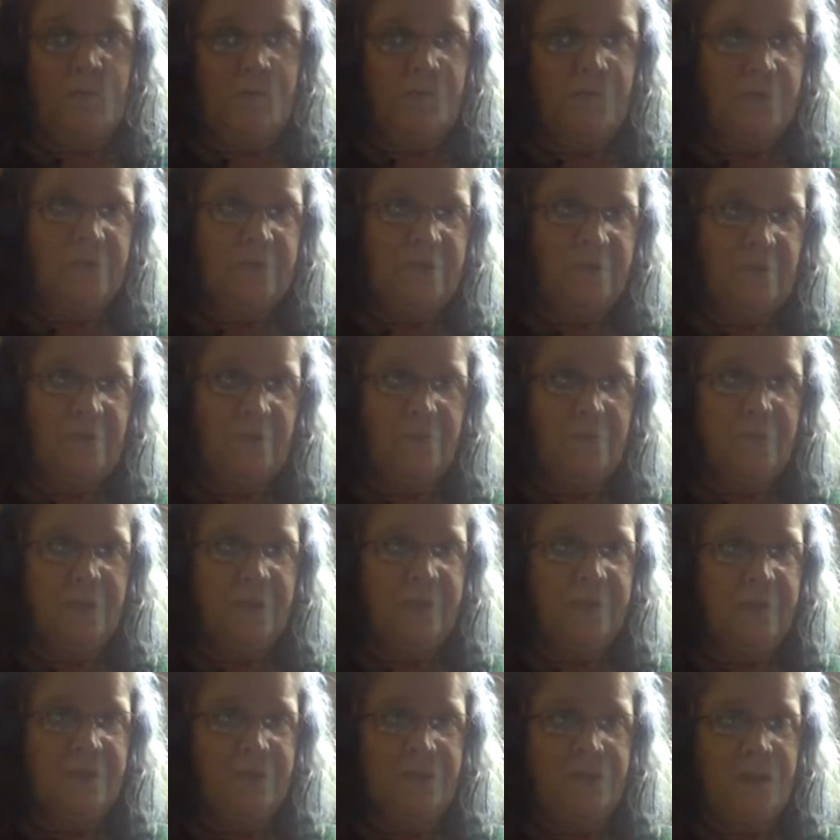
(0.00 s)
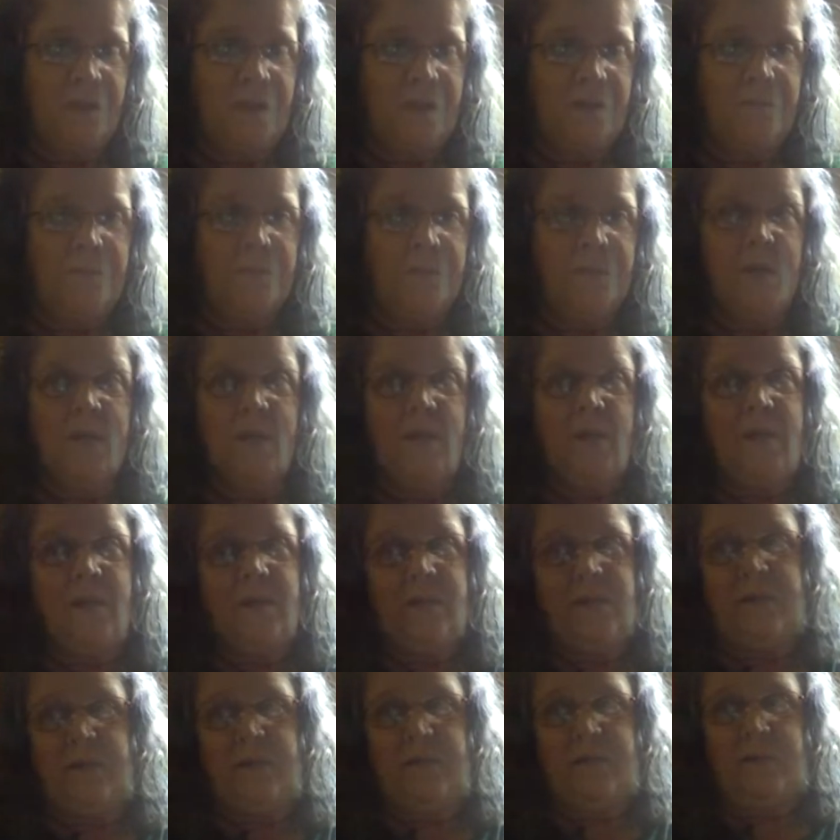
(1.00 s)
over a certain period of time.
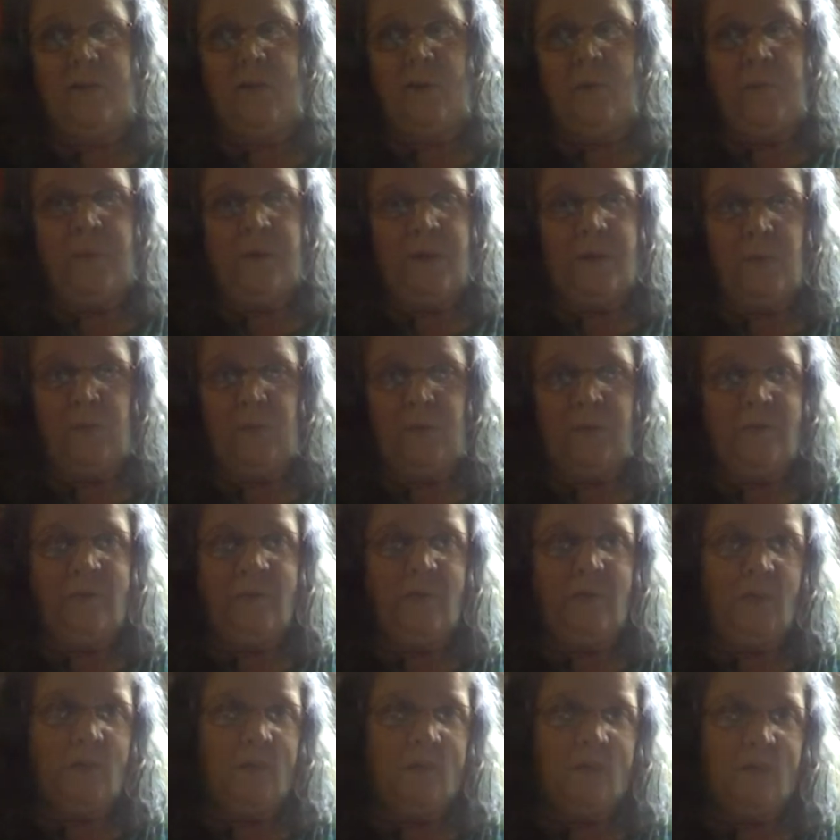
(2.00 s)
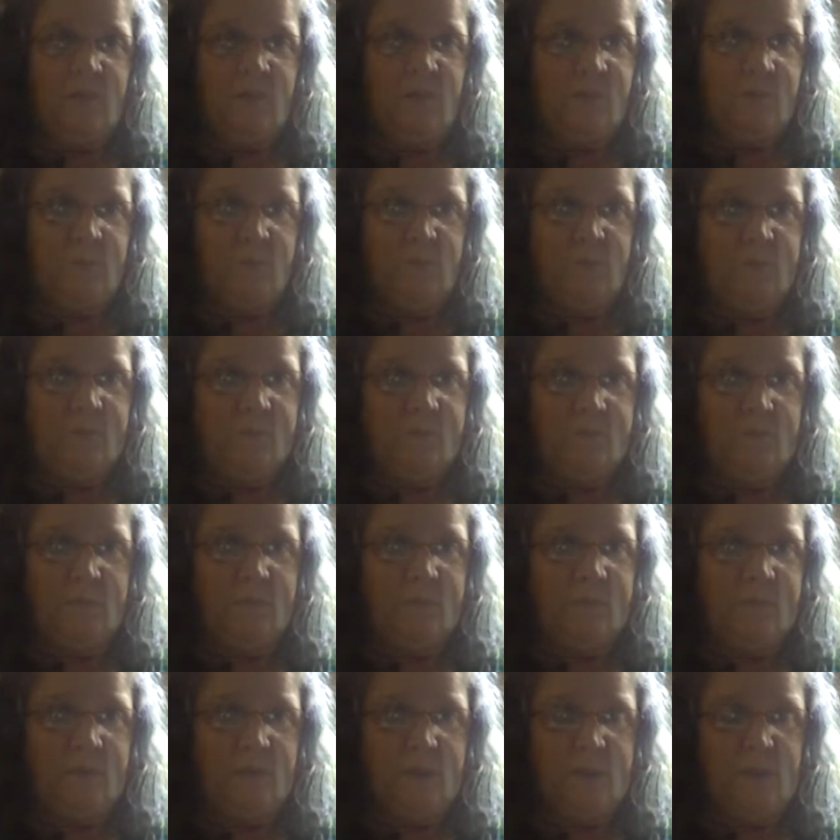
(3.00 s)
Nobody will even look at you
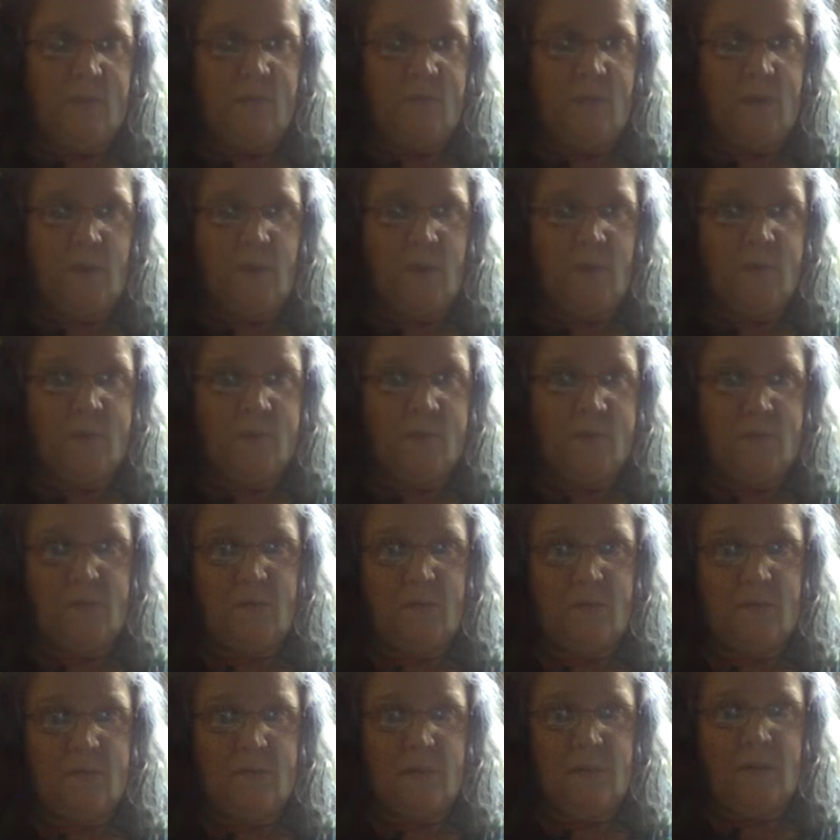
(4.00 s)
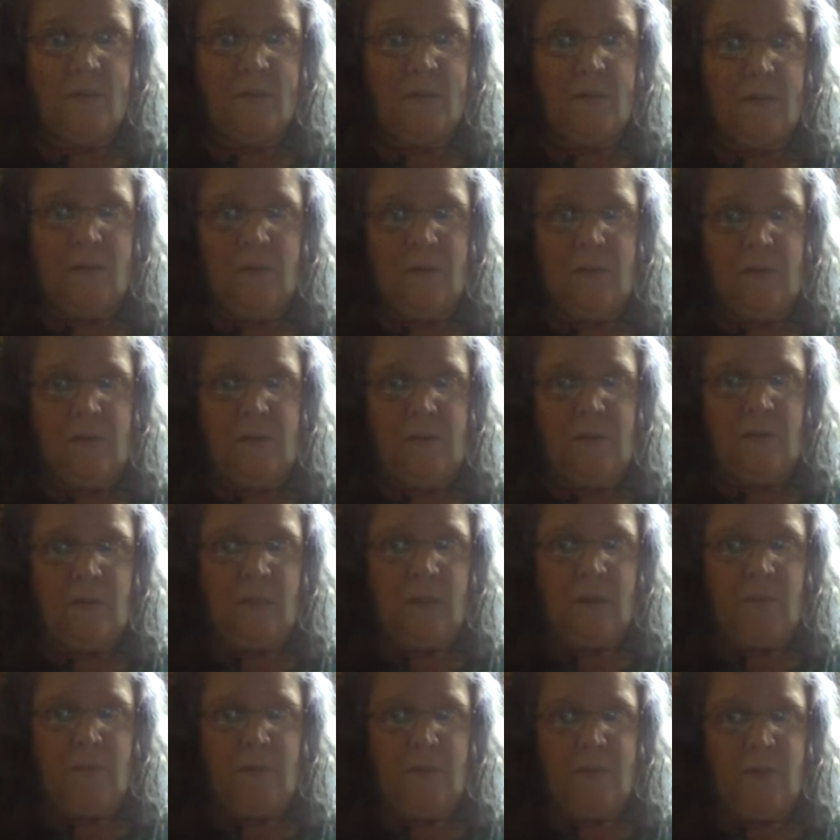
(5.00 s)
as far as
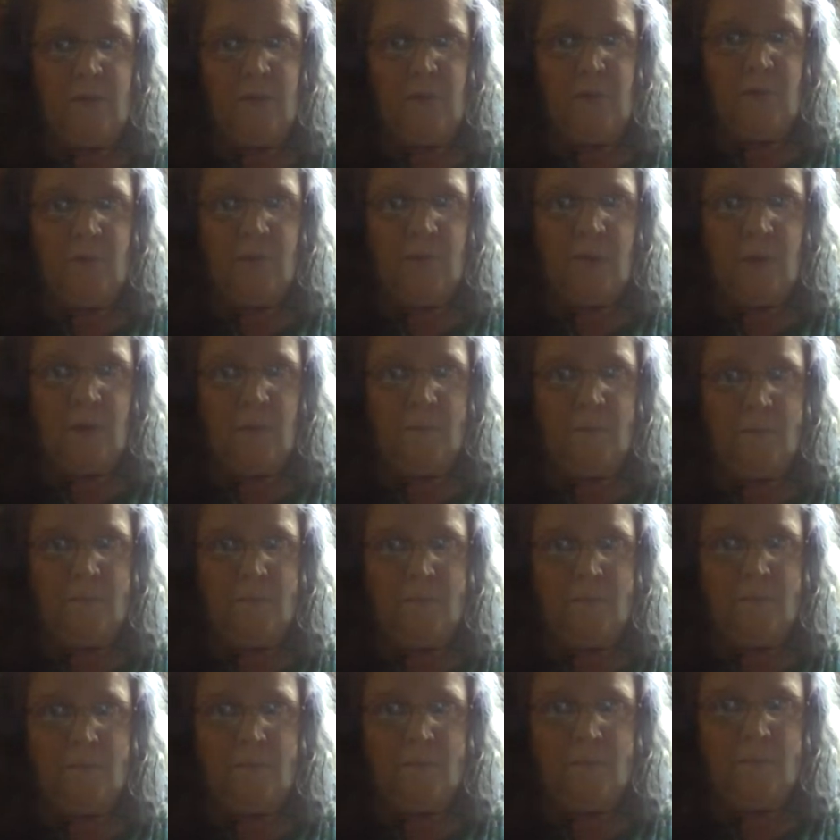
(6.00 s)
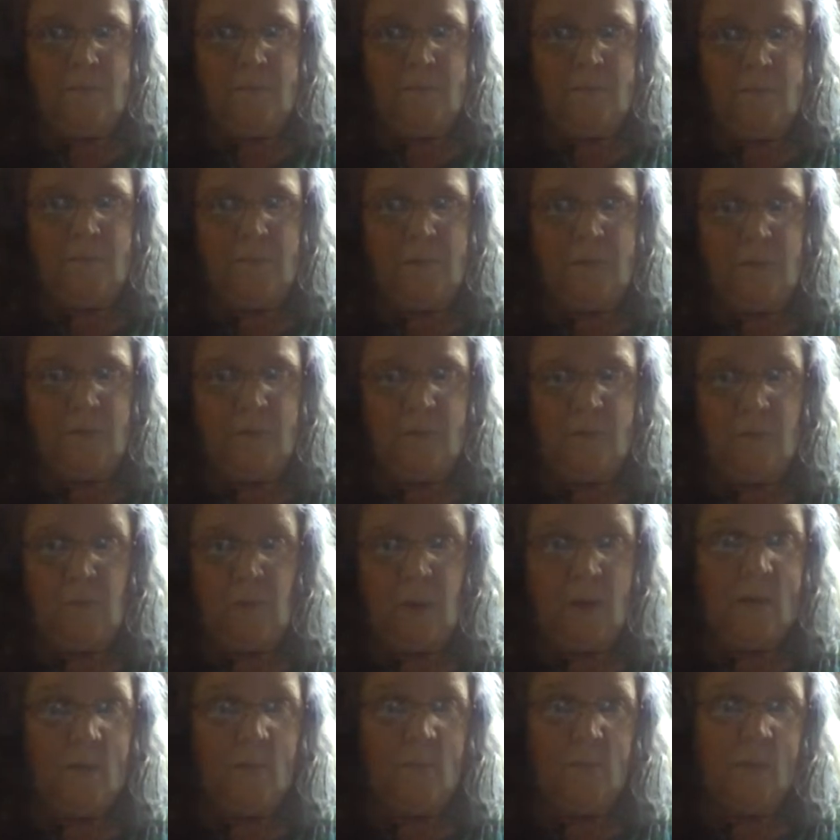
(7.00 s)
allowing you um, to
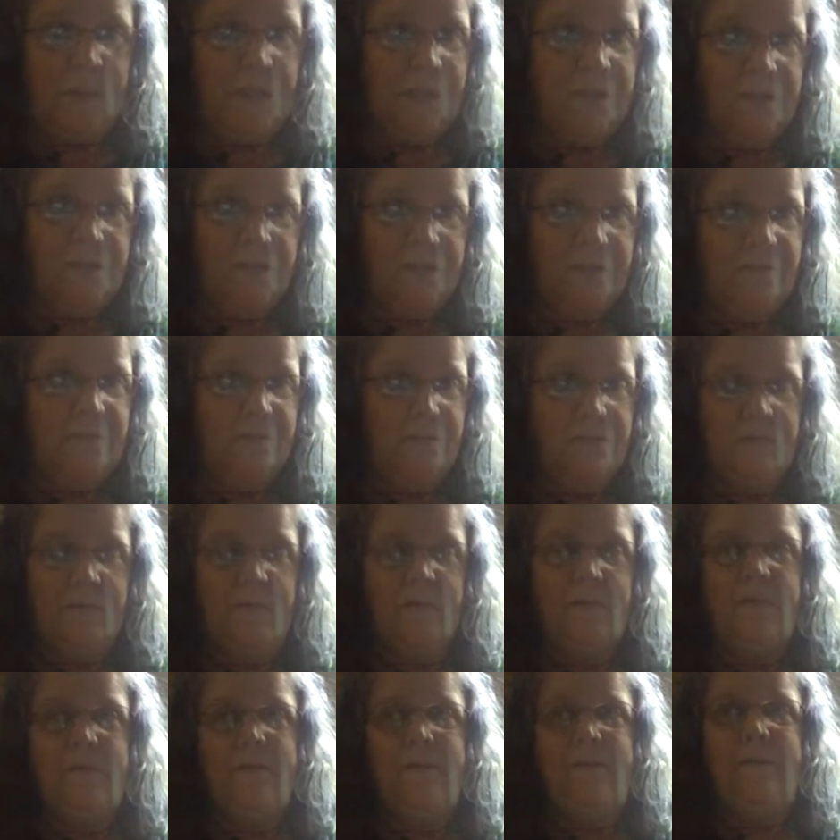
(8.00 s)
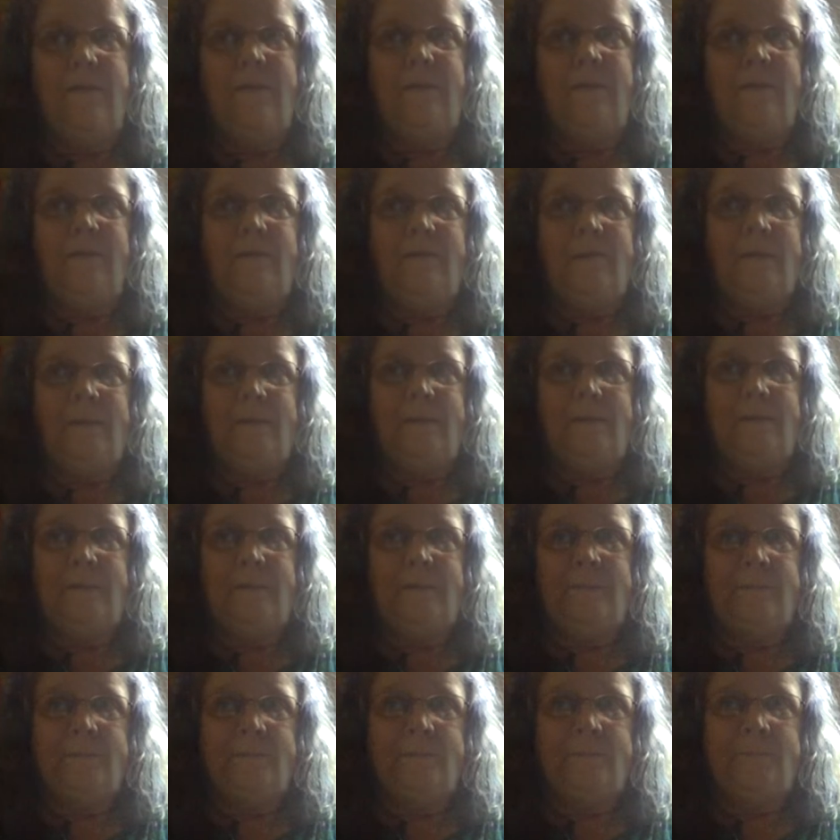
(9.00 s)
rent a place.
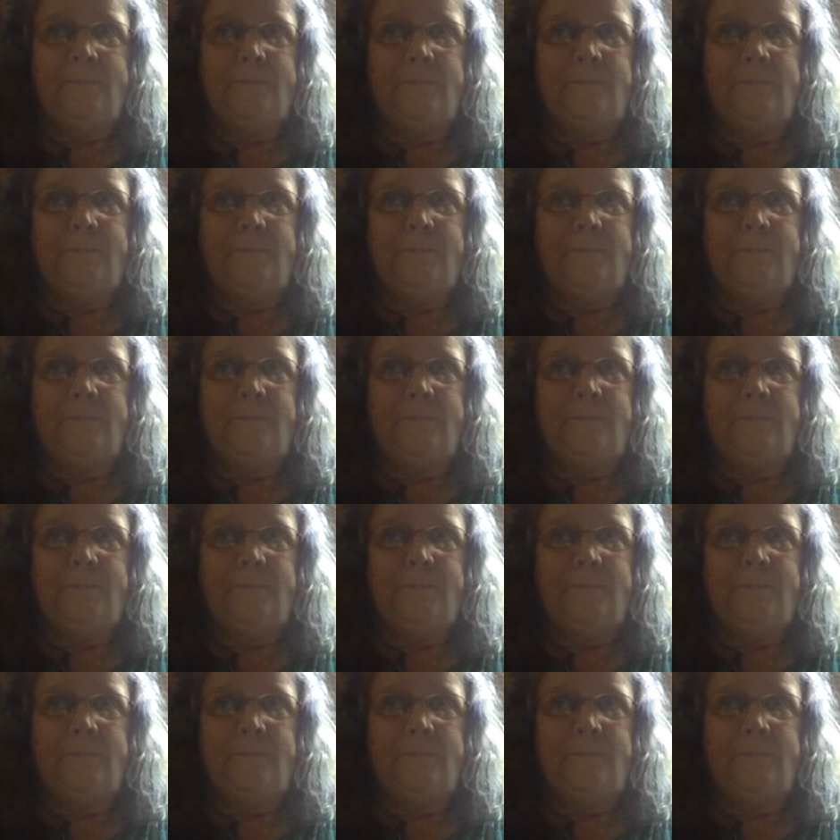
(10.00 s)
Um,